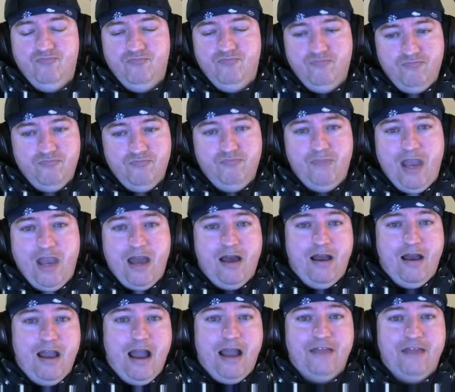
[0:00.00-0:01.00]
yeah,
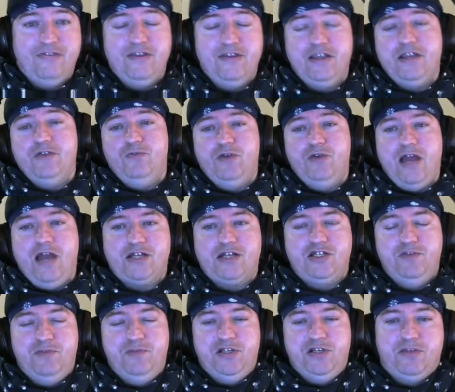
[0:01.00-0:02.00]
I think it would actually
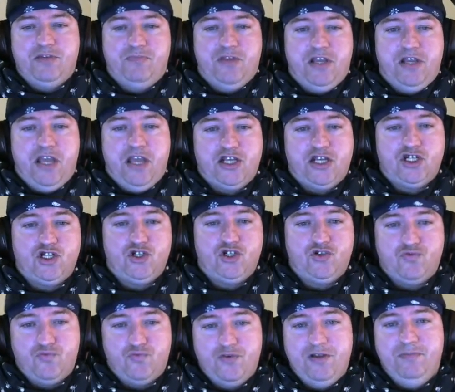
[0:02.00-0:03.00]
be something
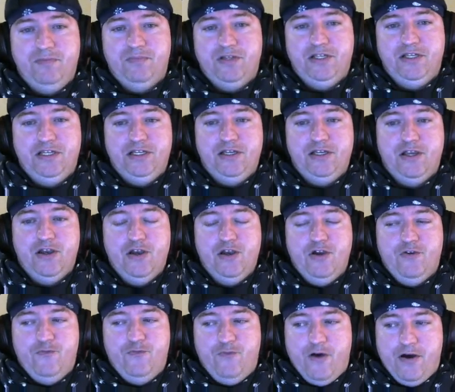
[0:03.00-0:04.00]
extremely
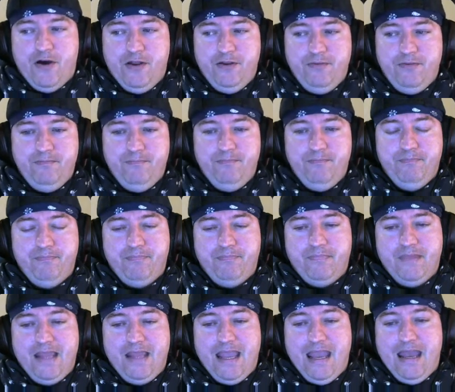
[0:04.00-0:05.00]
fun,
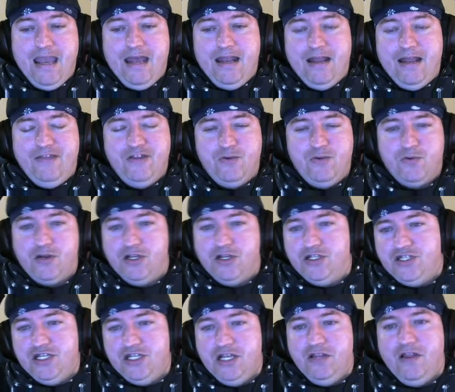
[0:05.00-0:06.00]
and I think we're going to
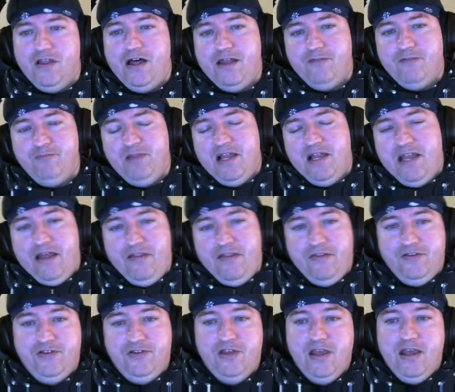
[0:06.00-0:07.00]
see a lot of play on
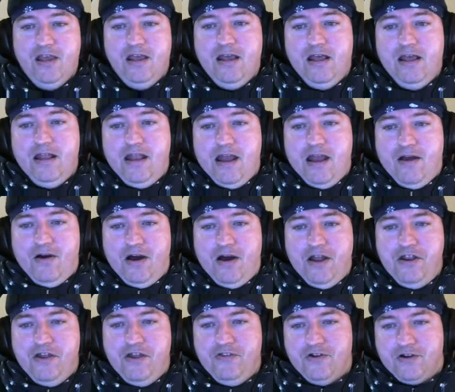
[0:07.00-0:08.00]
this. Now,
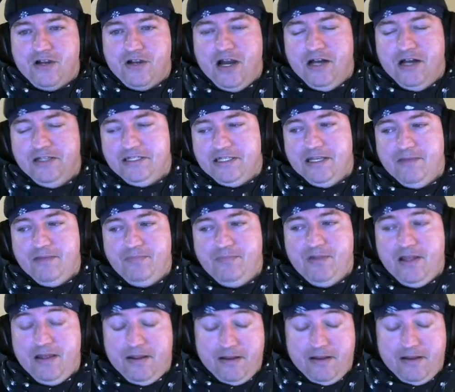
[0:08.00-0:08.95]
another concept that